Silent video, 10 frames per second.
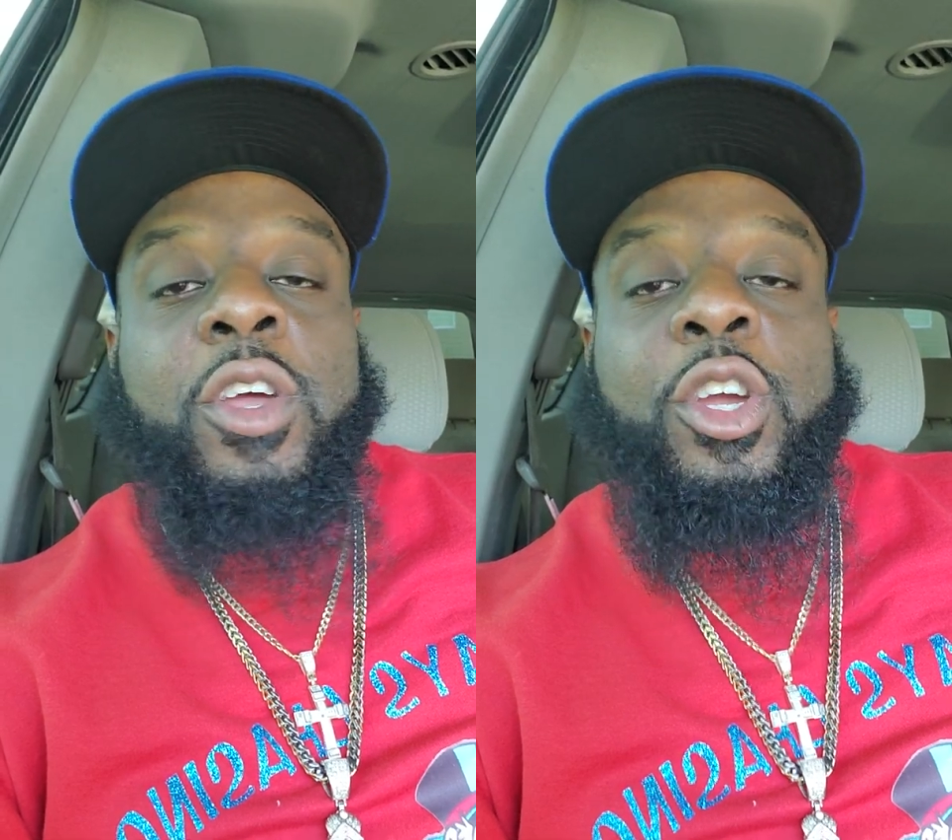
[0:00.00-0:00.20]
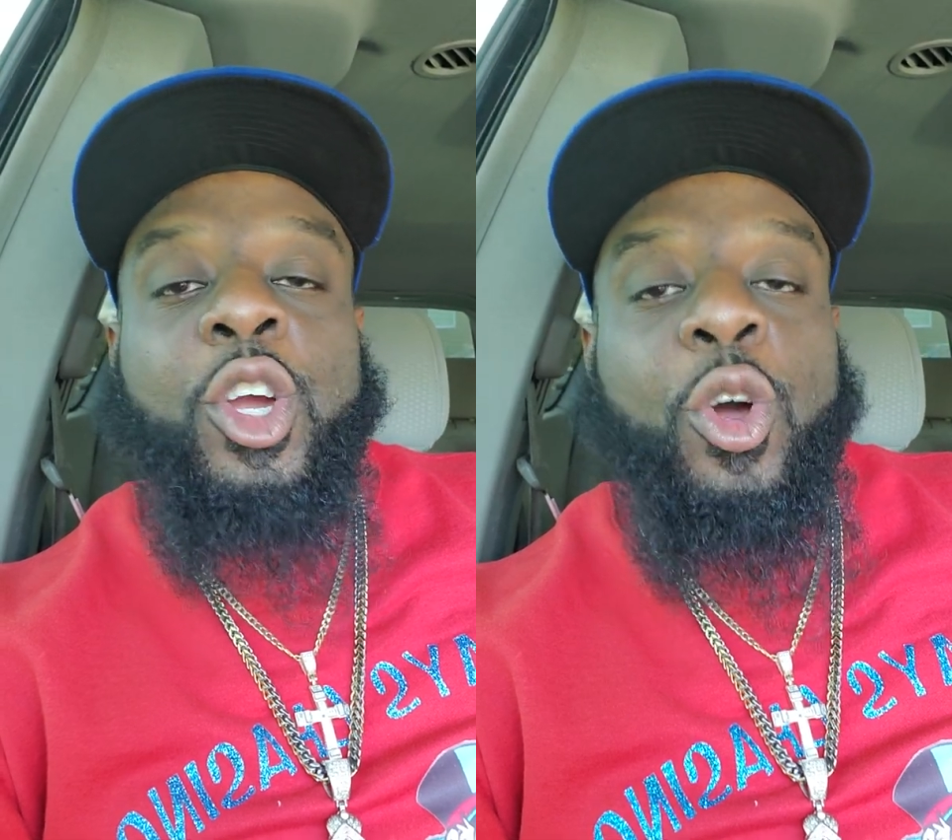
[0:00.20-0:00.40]

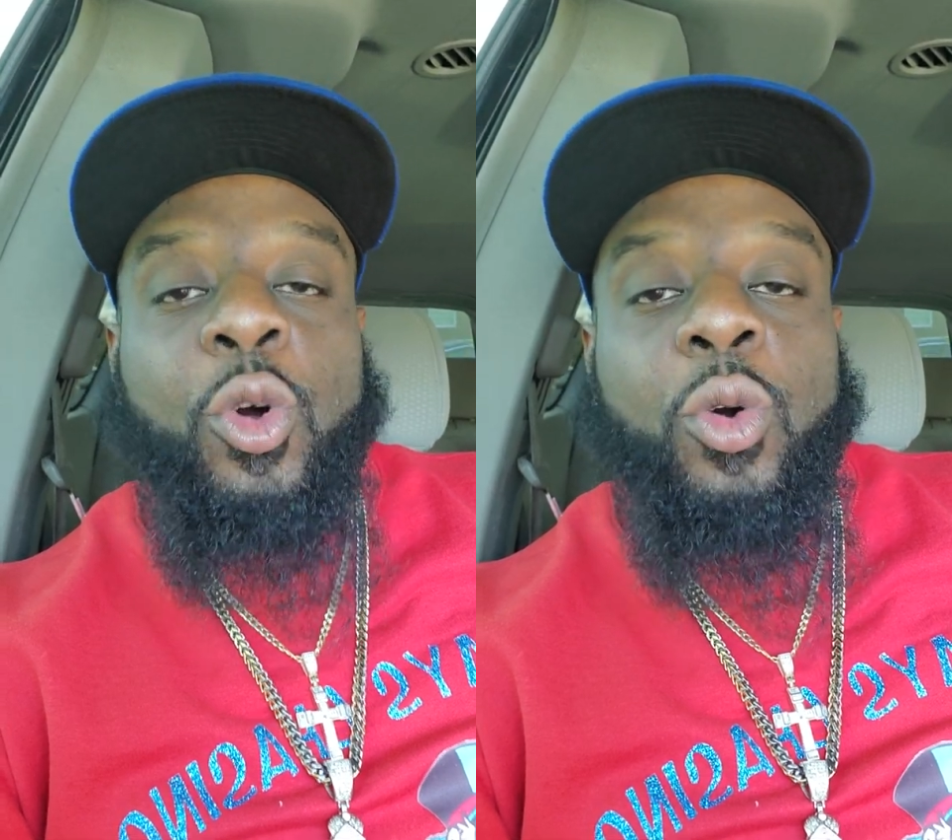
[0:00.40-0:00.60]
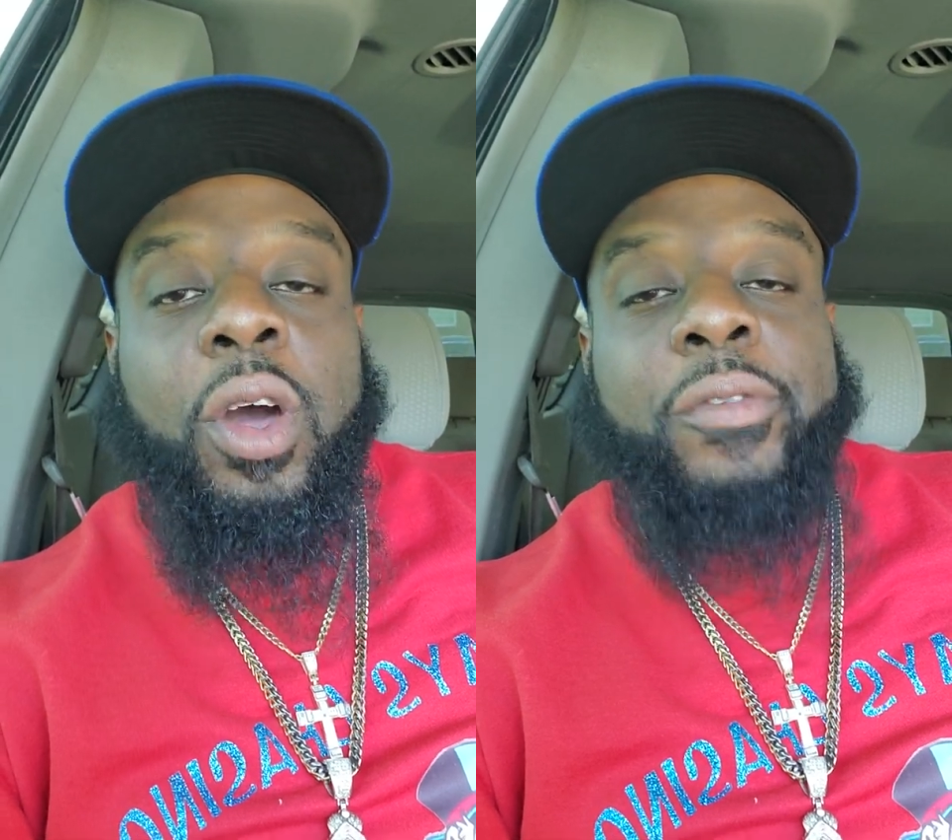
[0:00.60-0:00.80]
the
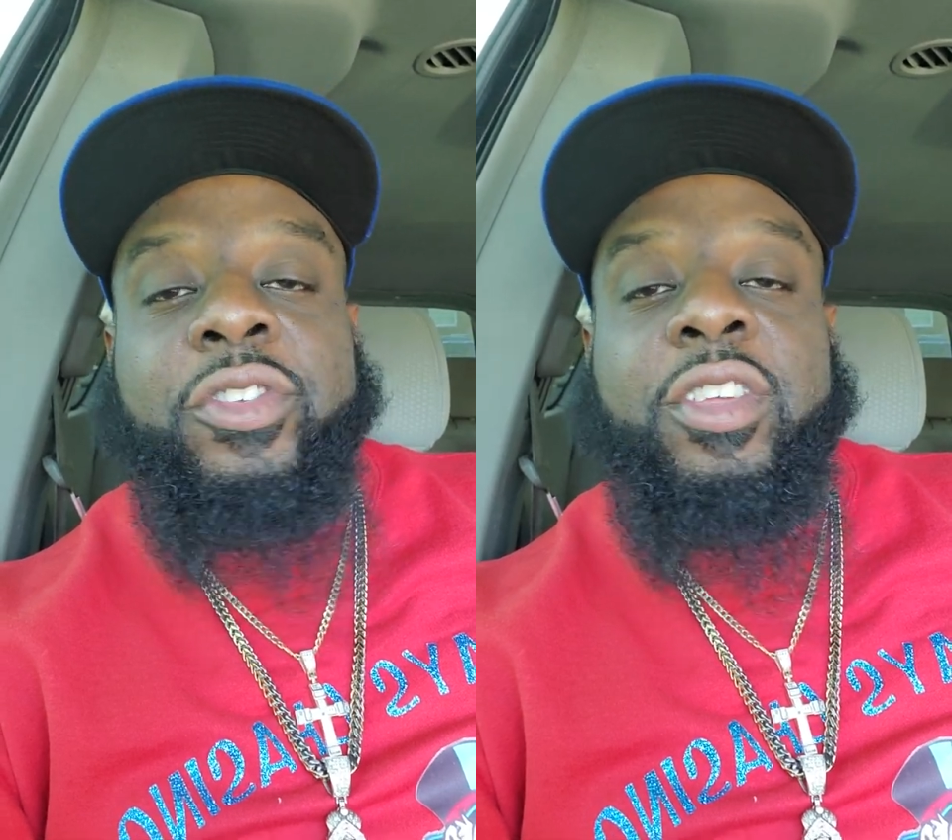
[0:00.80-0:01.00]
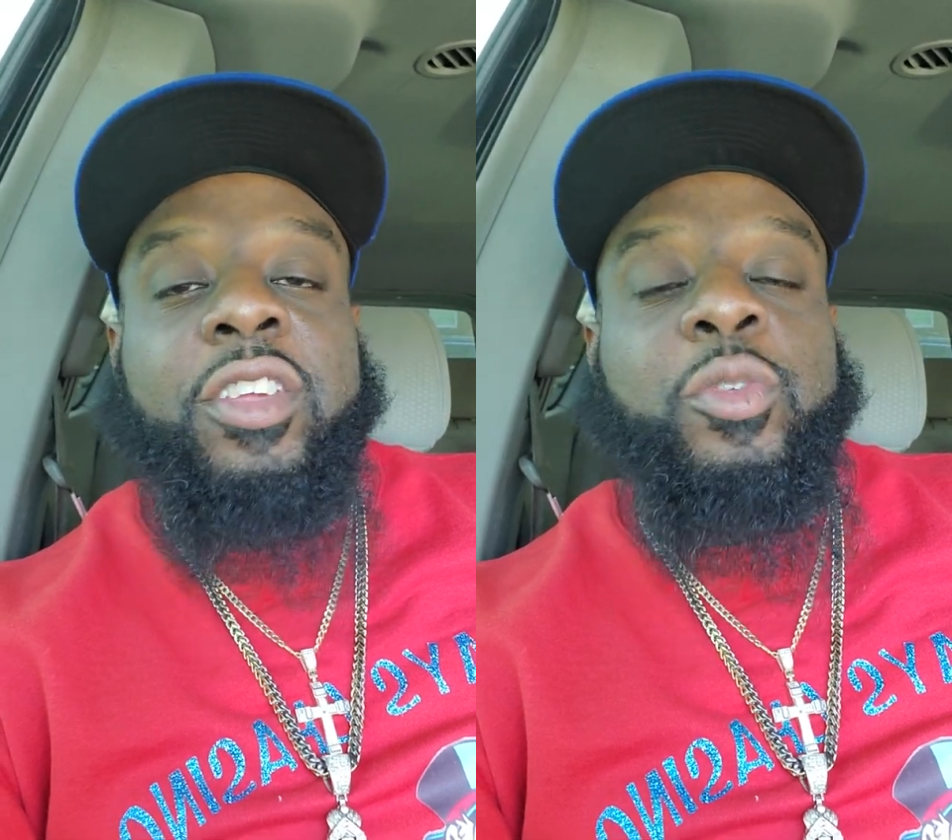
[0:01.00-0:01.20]
goal of
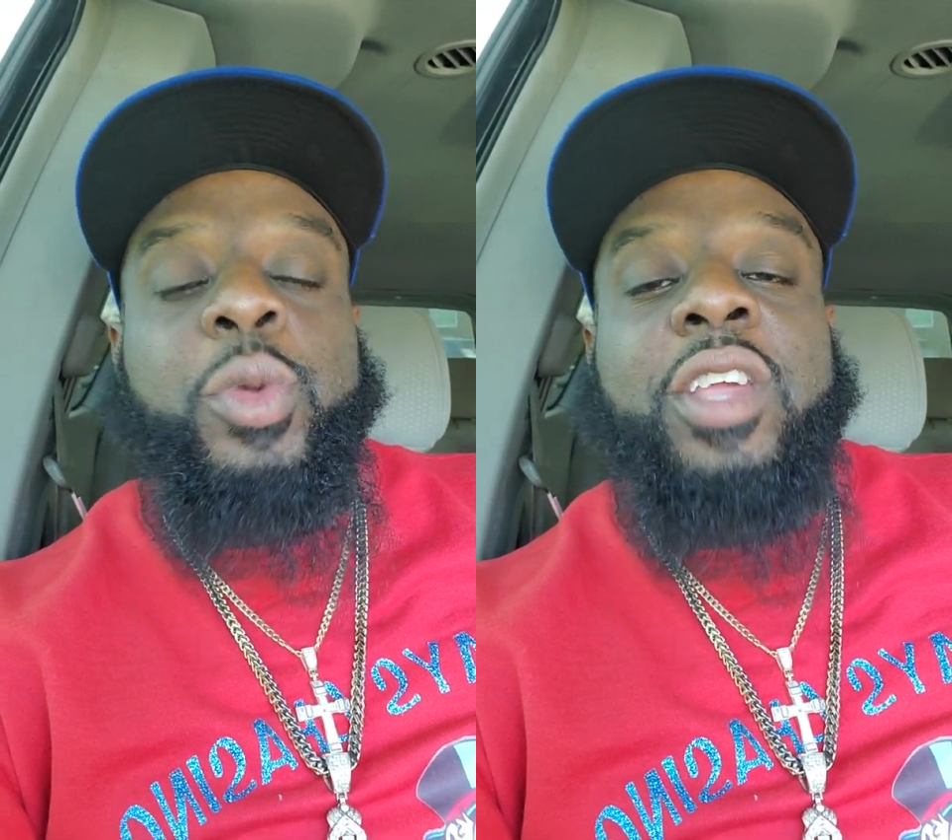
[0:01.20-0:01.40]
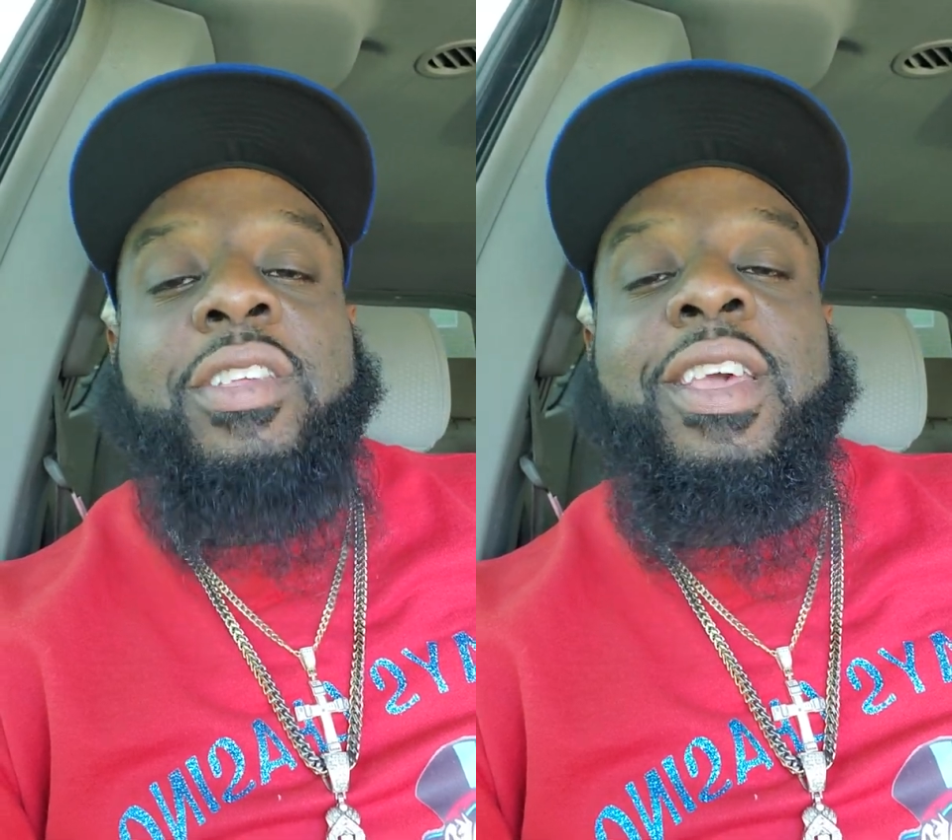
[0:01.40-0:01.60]
6
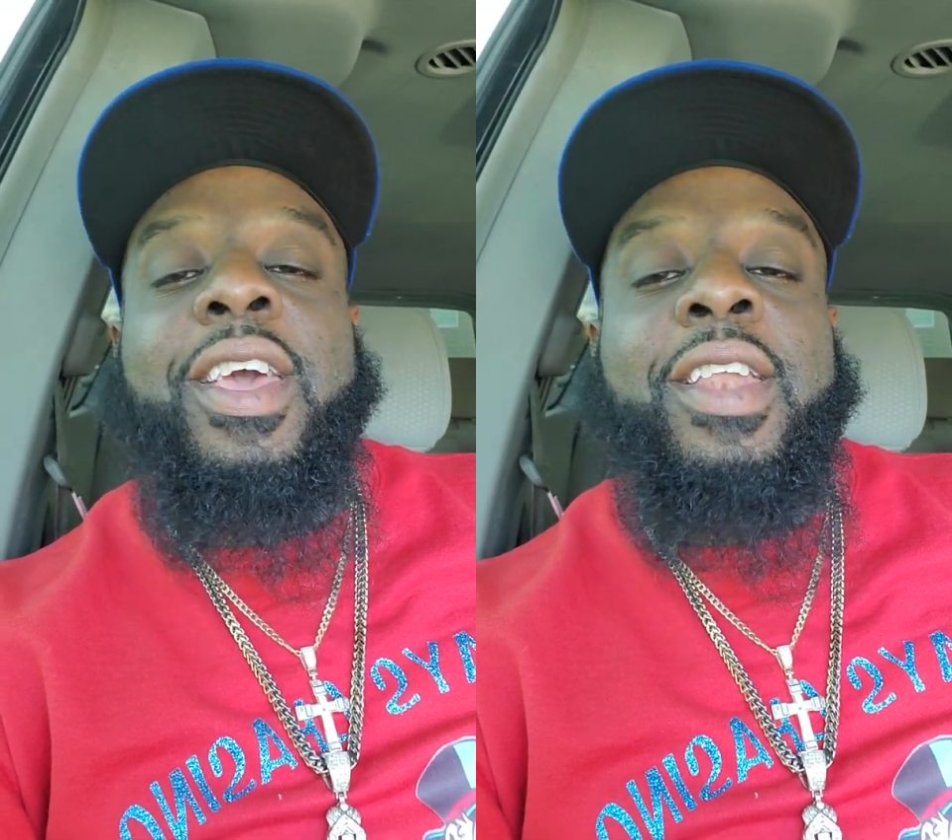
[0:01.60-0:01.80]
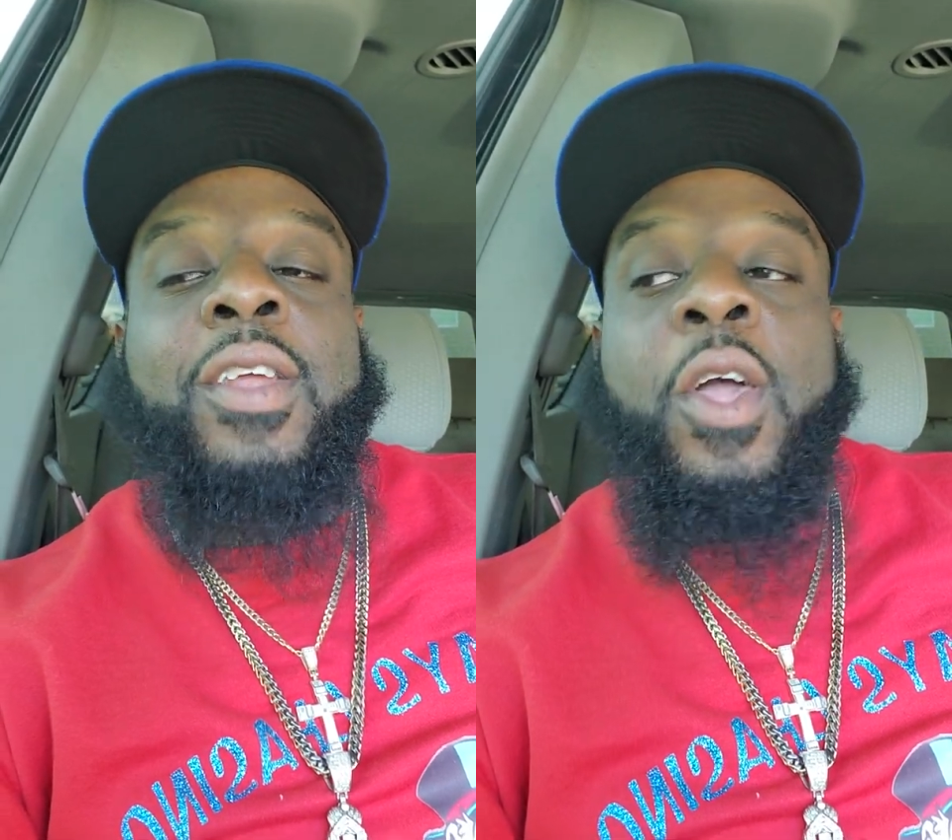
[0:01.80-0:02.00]
weeks
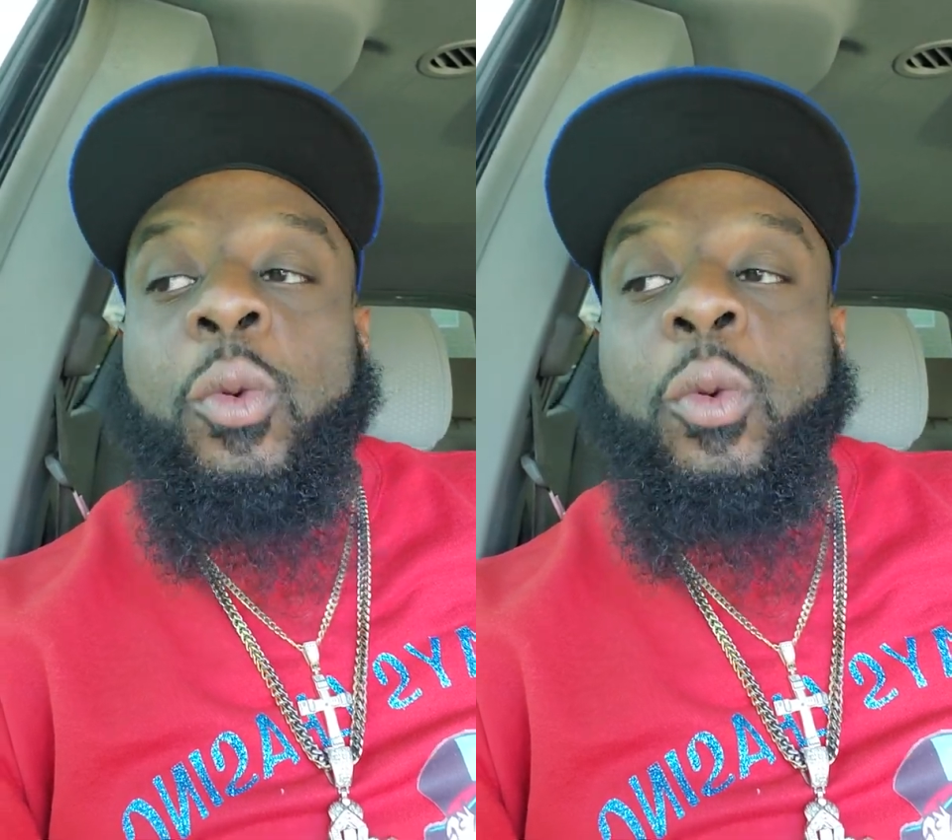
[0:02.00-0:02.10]
in